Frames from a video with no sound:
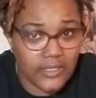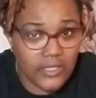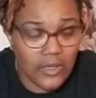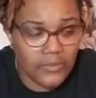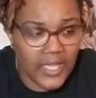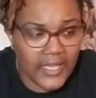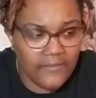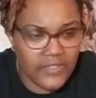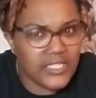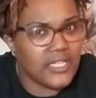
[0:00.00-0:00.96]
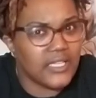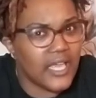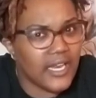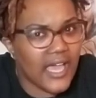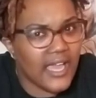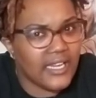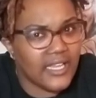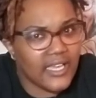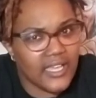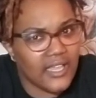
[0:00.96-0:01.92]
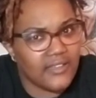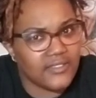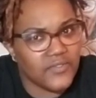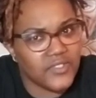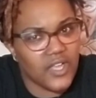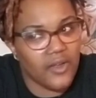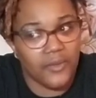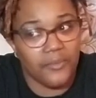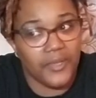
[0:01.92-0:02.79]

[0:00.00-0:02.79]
So I'm like, if it's in Atlanta, how did it get lost if it's all right?